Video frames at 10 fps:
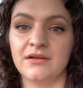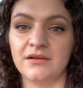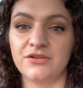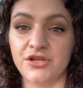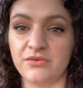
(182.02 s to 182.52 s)

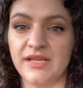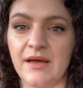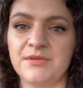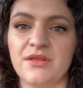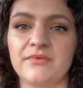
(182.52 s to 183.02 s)
shows
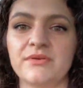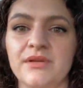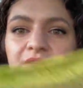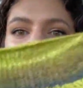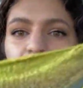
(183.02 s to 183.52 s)
up. So that was a
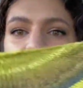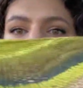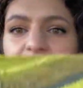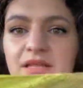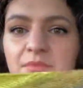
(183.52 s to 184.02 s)
really fun way
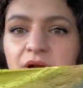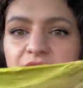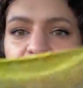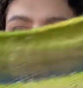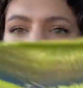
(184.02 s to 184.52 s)
to knit the
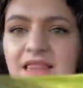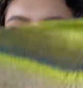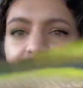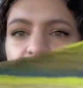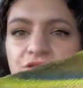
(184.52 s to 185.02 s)
project. I
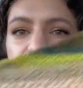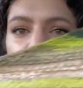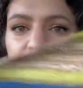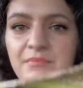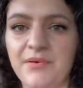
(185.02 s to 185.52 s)
like this
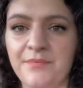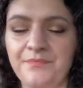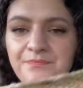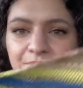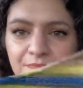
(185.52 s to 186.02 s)
shape.
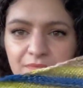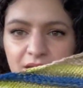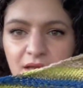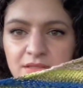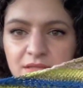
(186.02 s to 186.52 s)

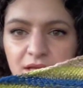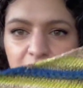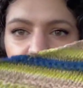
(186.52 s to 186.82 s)
It's kind of